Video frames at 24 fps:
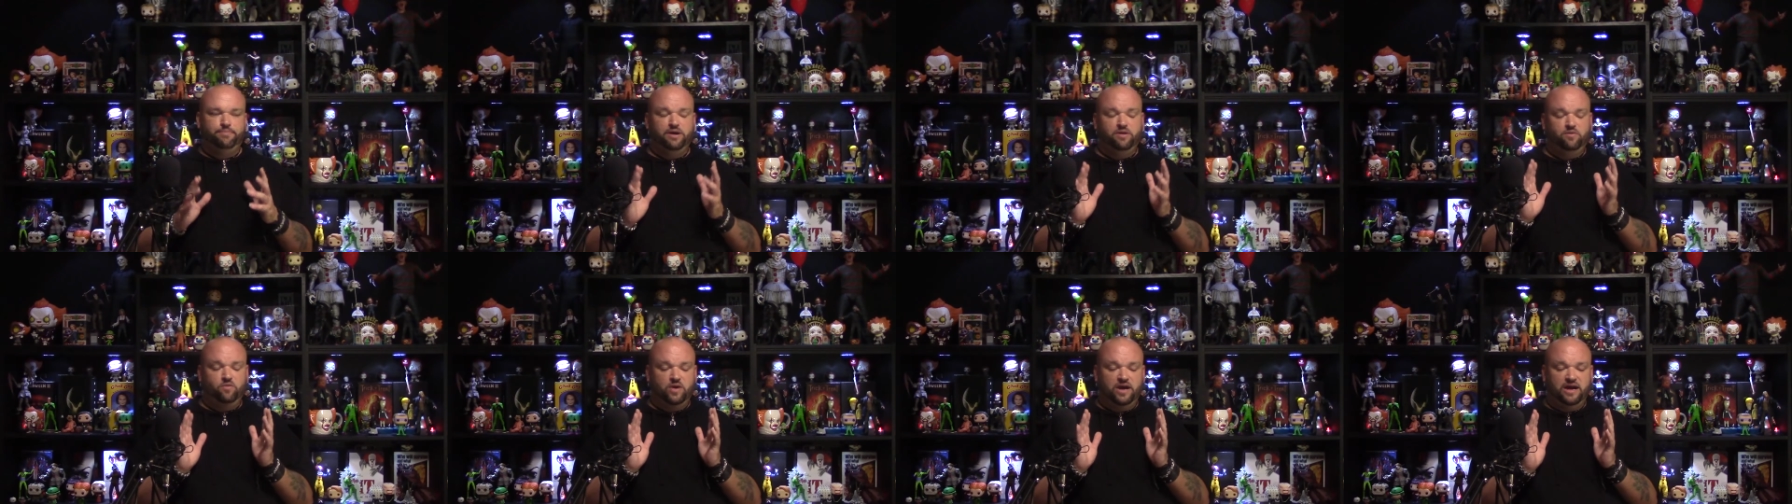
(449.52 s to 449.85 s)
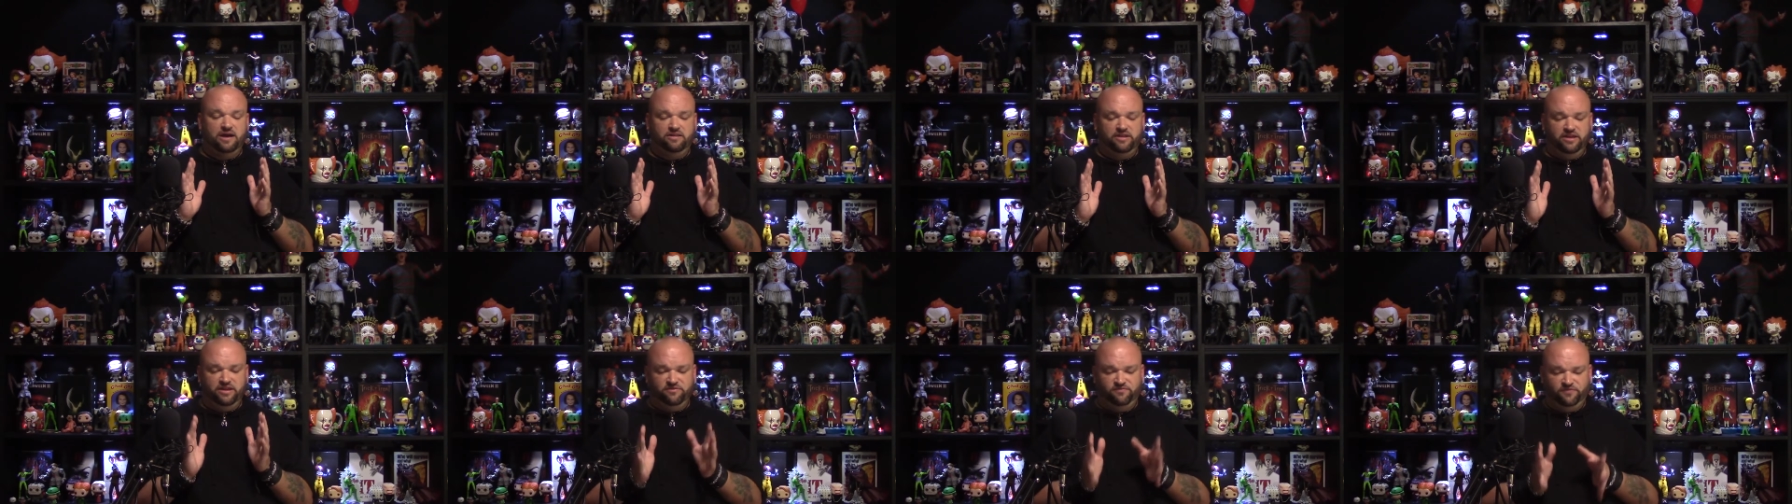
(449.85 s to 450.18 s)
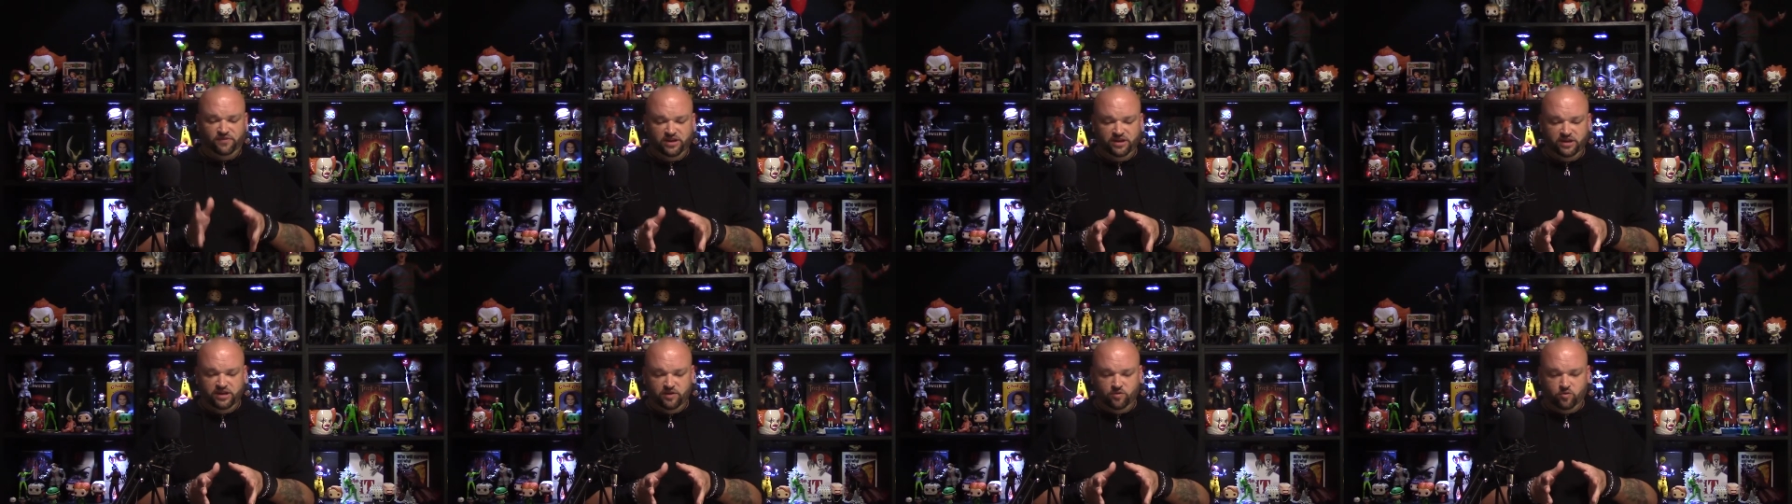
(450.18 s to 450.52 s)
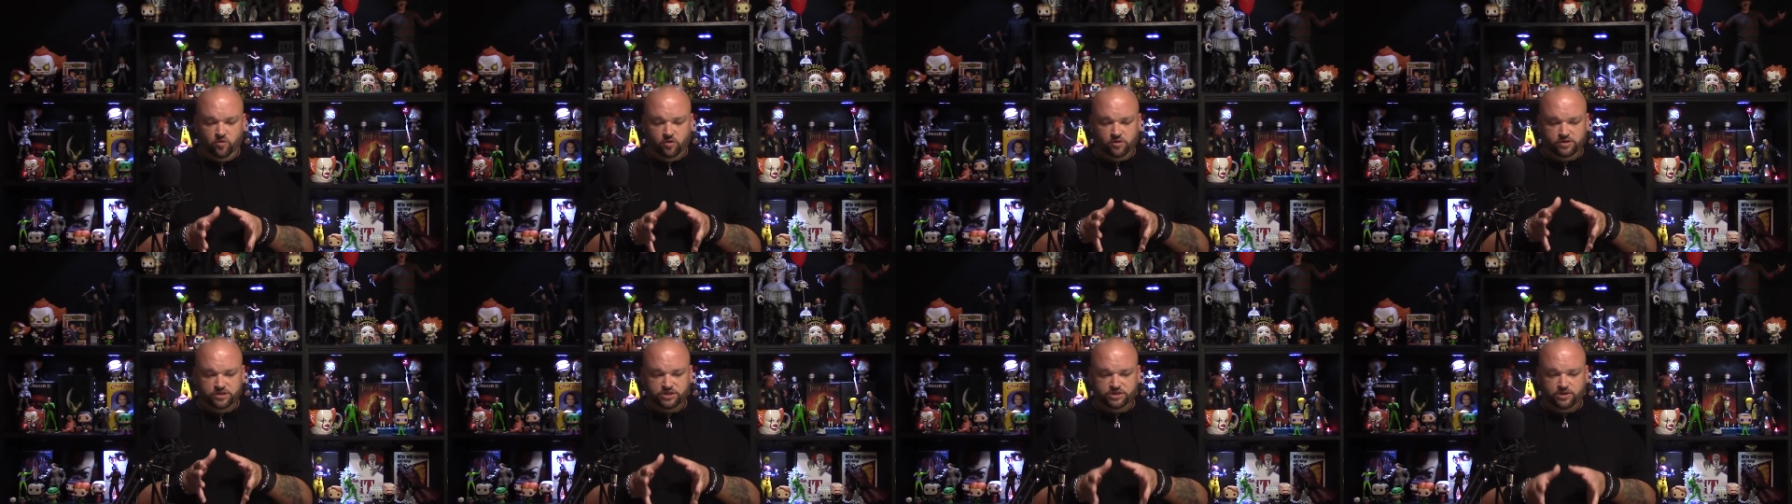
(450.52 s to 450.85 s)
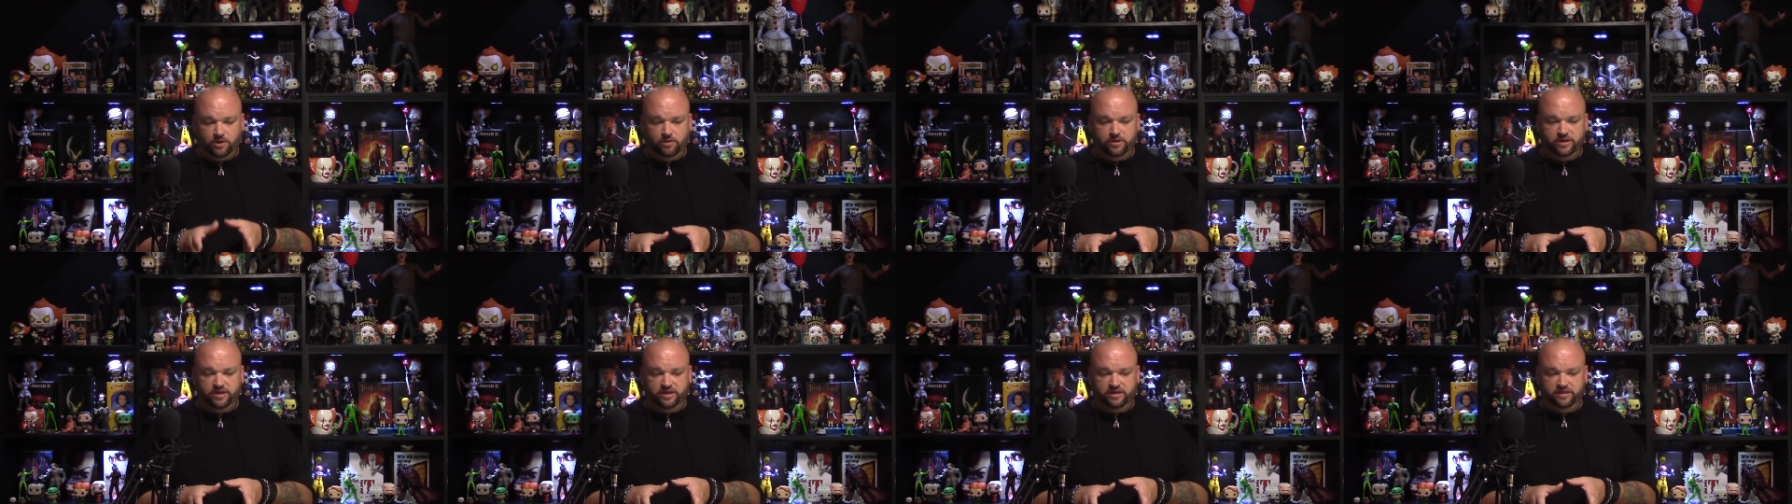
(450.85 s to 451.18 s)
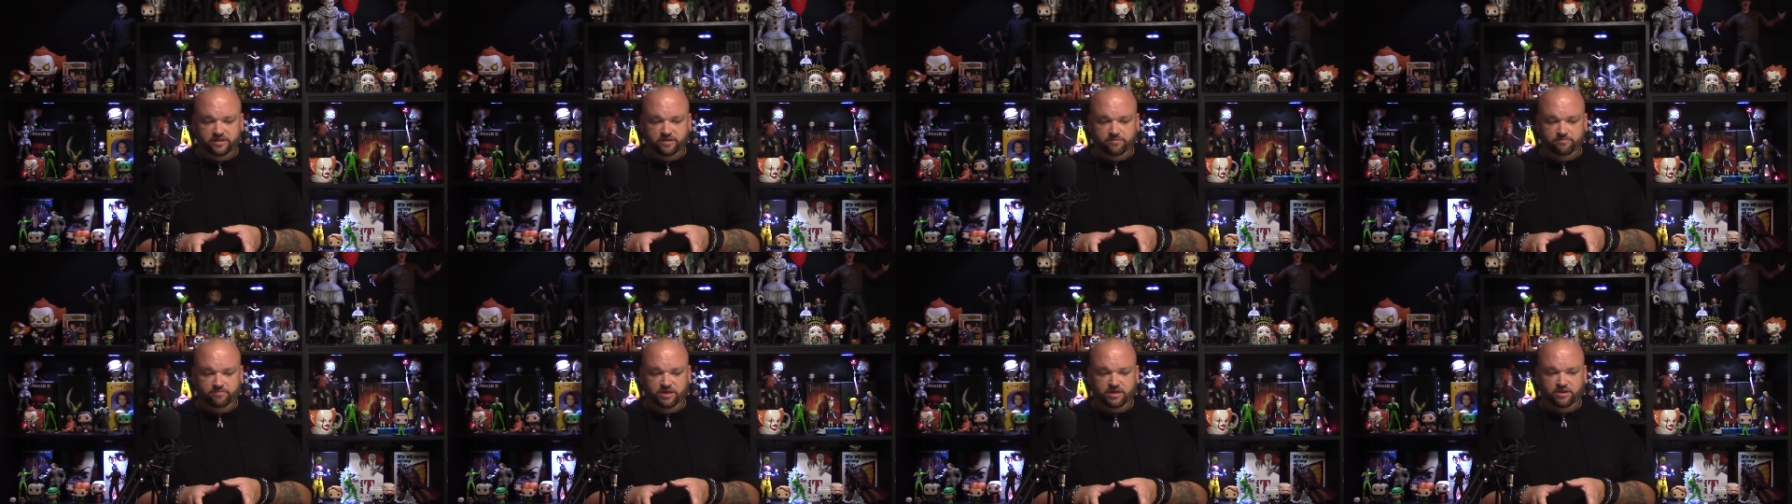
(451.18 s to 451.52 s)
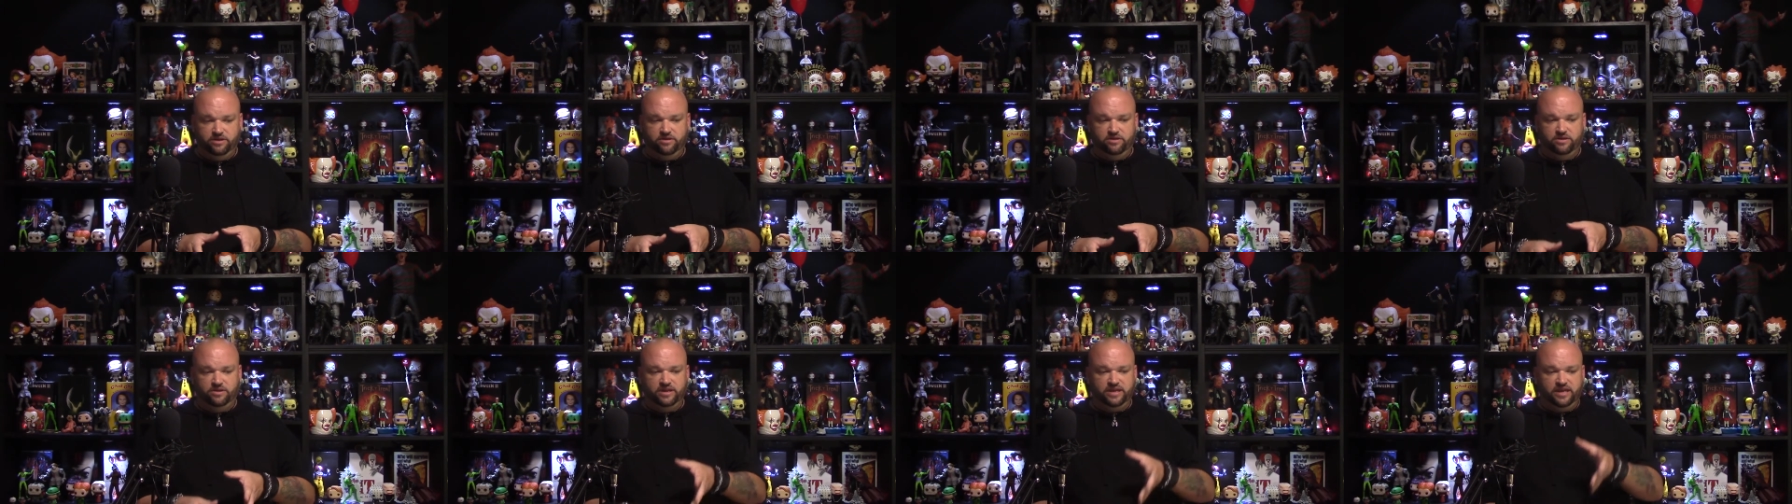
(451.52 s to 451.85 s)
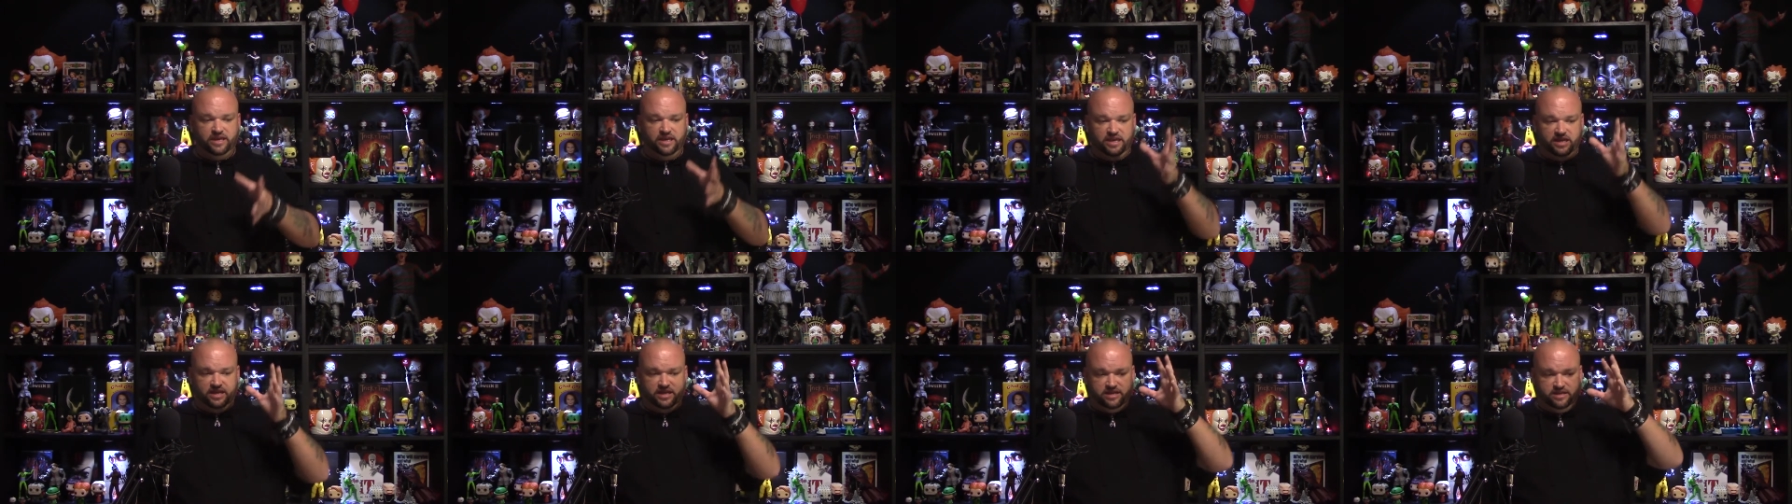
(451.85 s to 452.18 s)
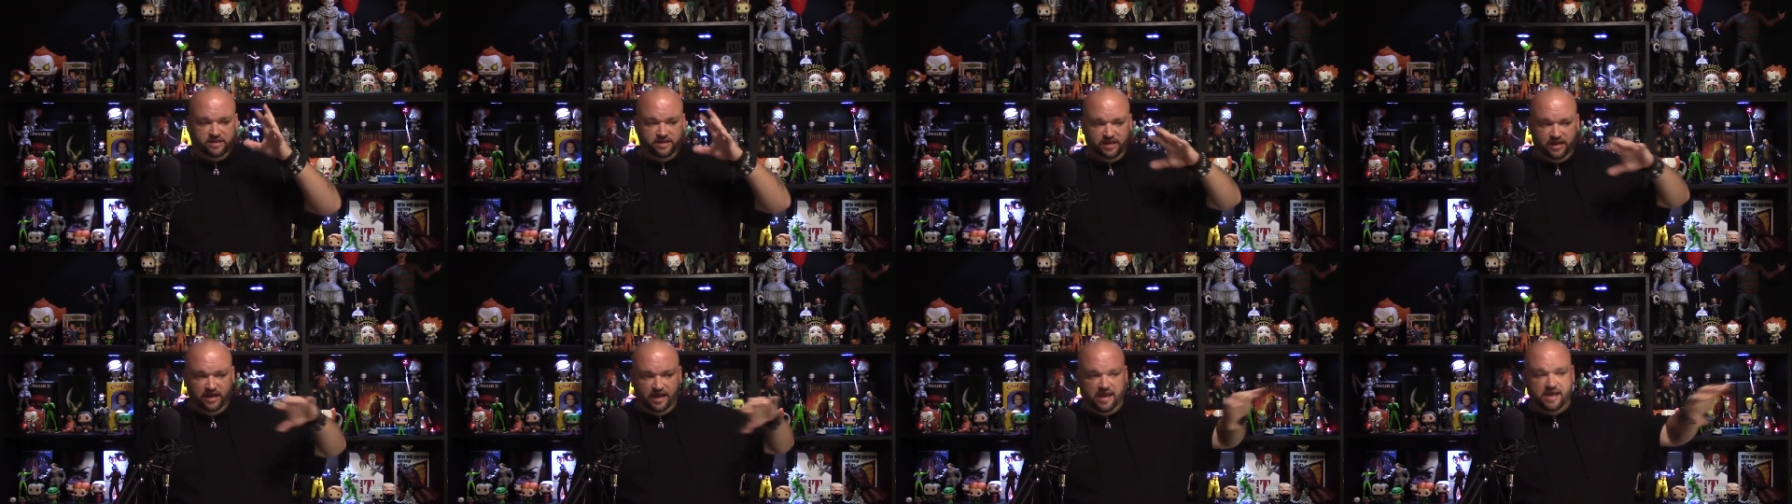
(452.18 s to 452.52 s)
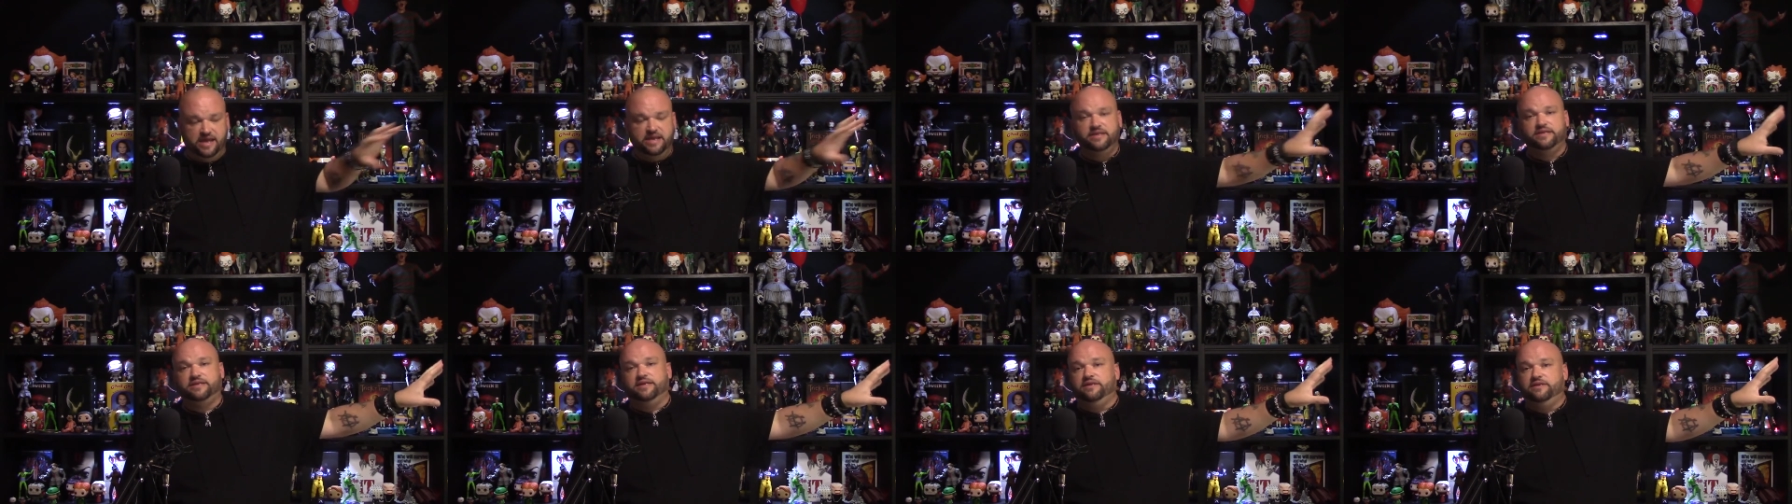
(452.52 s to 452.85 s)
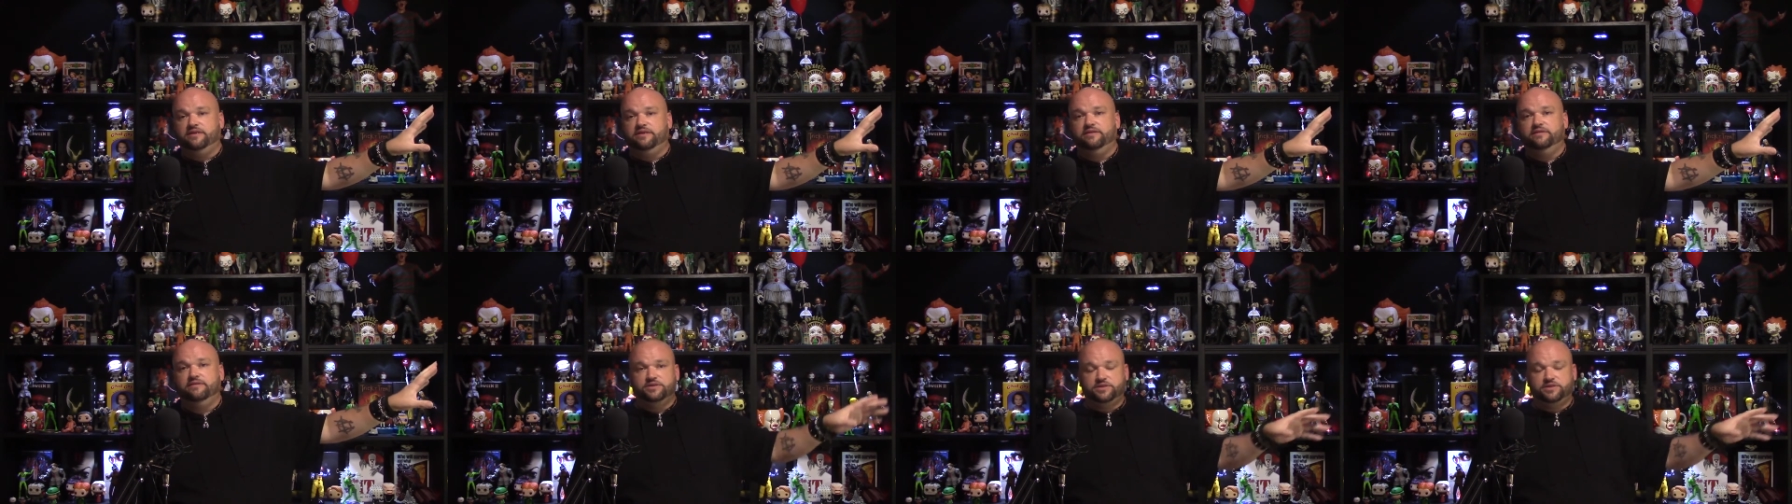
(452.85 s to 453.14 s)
But while Infinity War started in the middle, it ended.